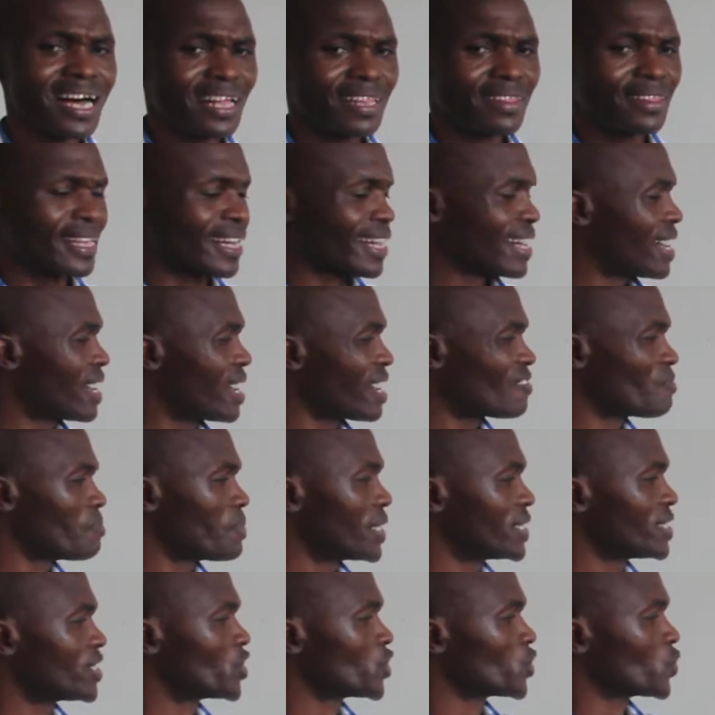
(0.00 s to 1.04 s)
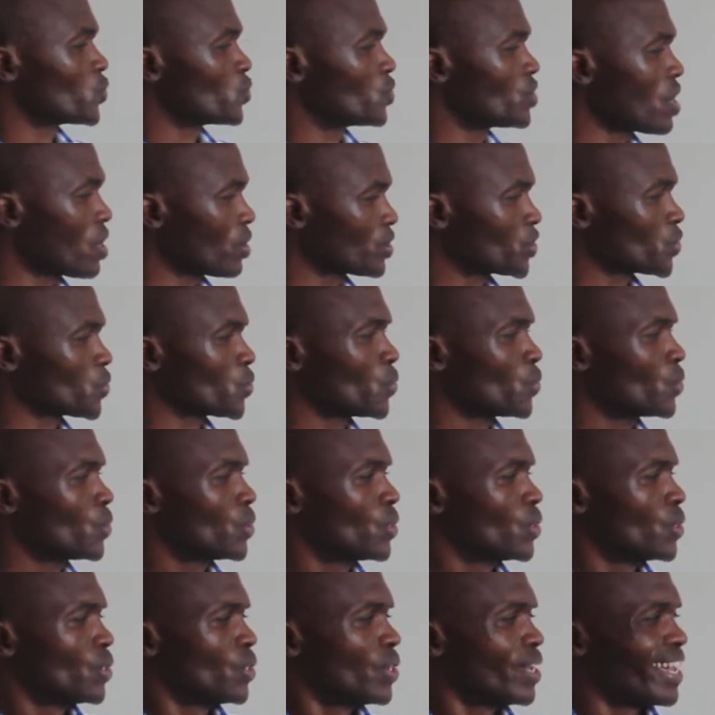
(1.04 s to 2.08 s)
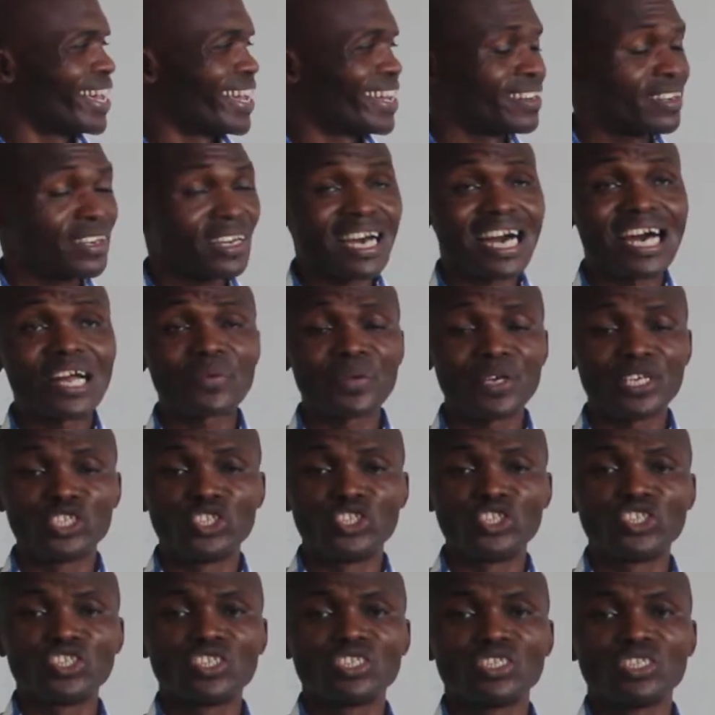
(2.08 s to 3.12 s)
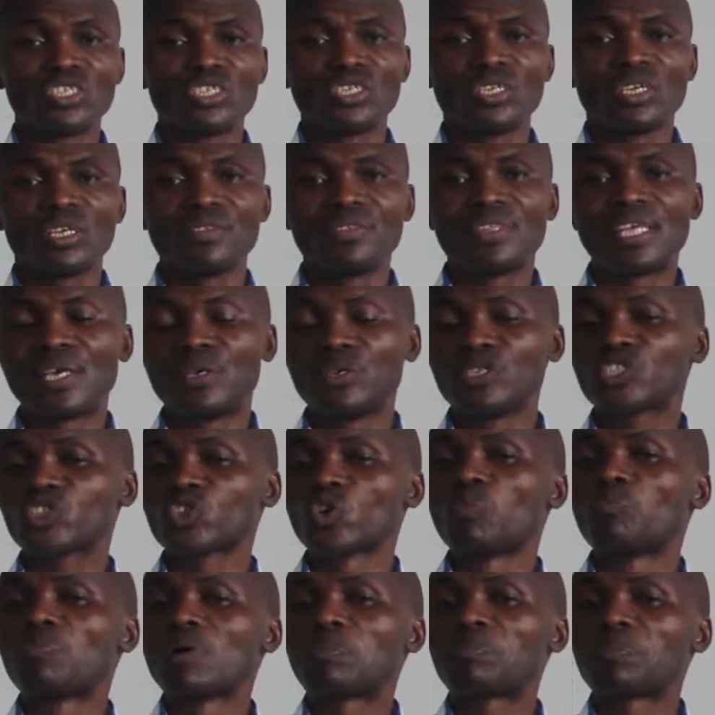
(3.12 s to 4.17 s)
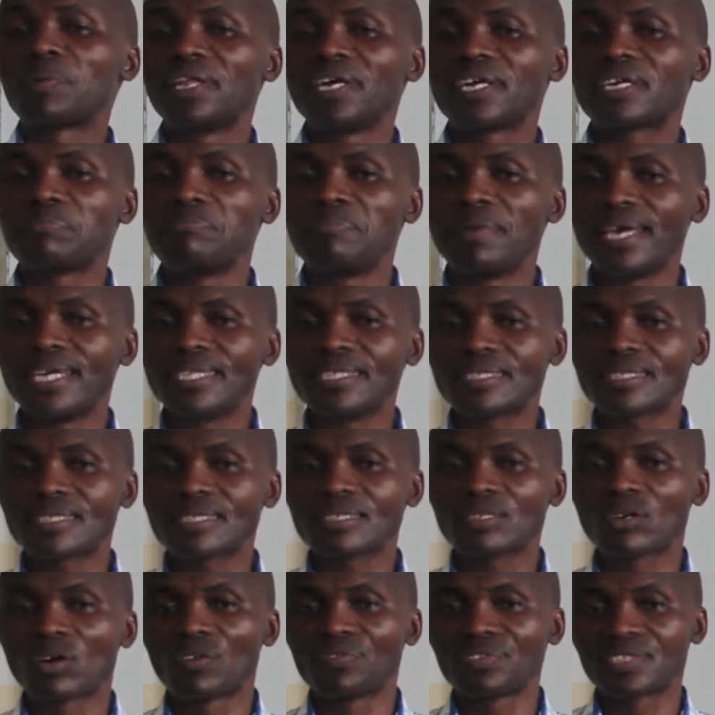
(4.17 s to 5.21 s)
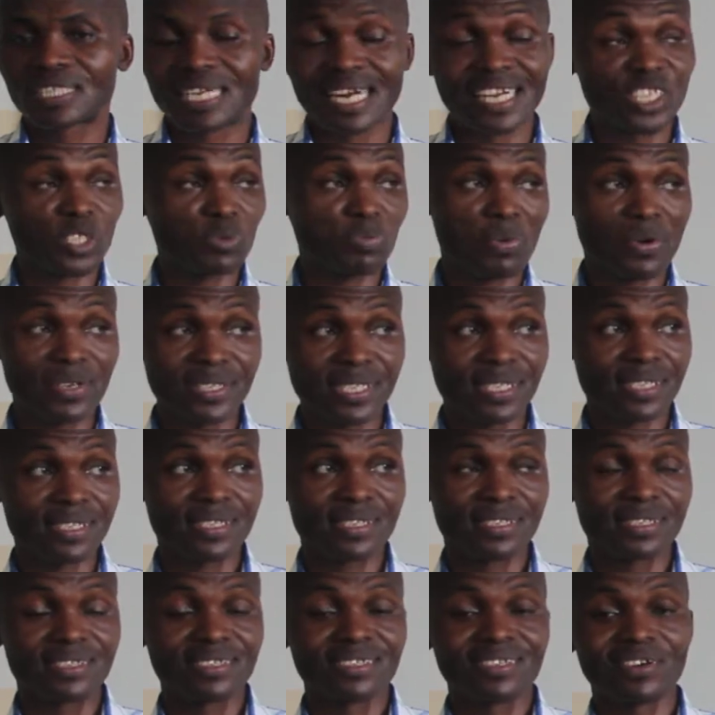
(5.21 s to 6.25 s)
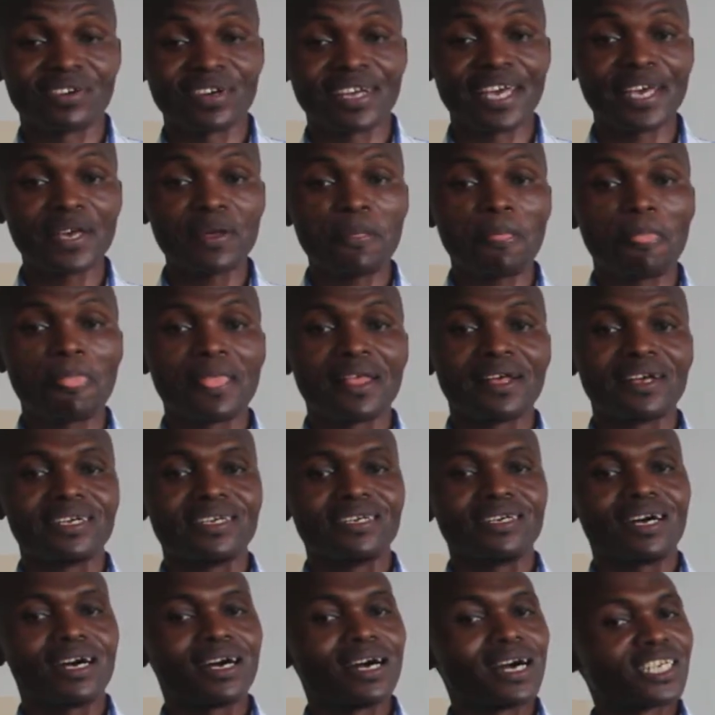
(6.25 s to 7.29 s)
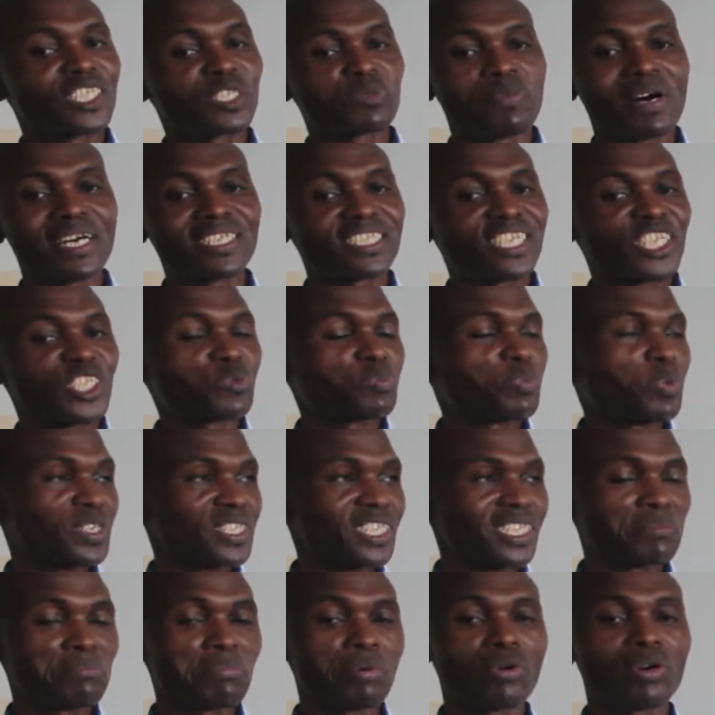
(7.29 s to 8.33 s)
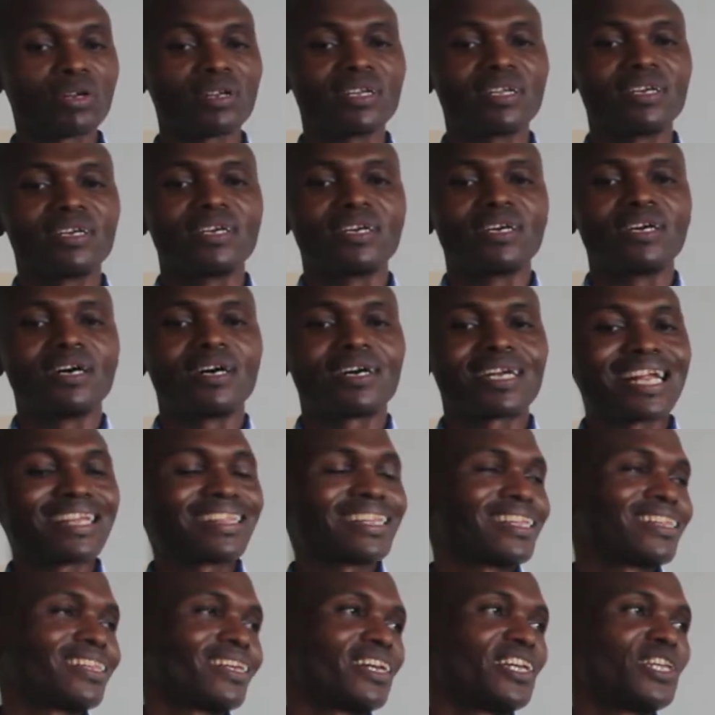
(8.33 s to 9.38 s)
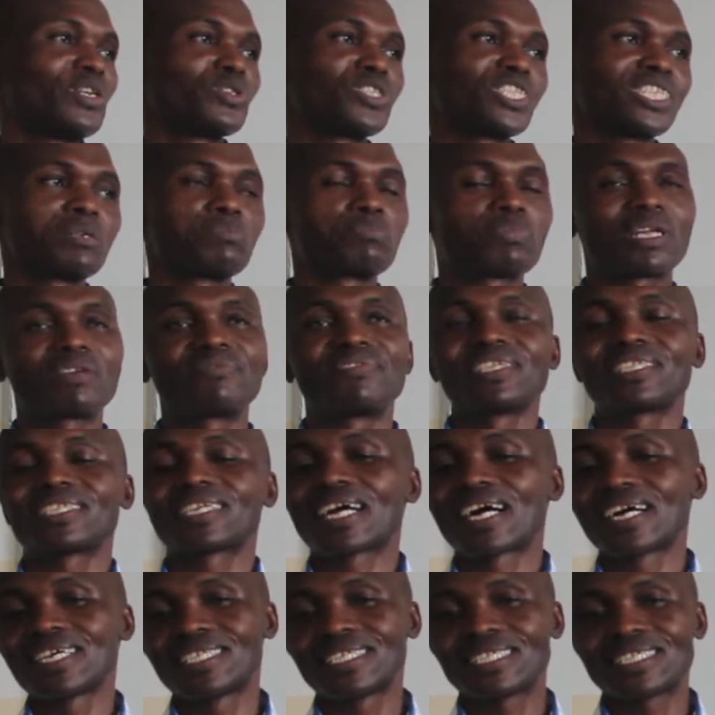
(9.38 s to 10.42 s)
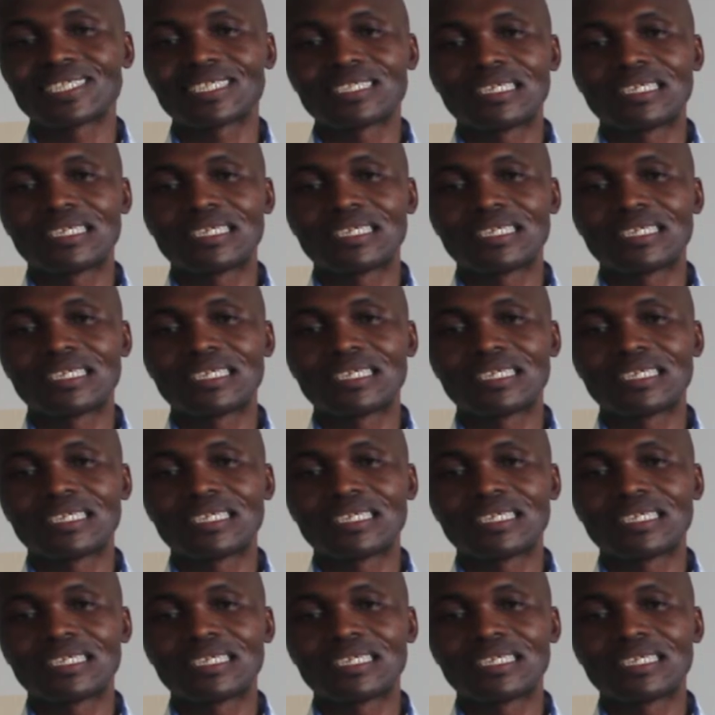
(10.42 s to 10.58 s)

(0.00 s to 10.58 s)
the government should also encourage the use of public means of transport, okay, as much as possible rather than using private cars.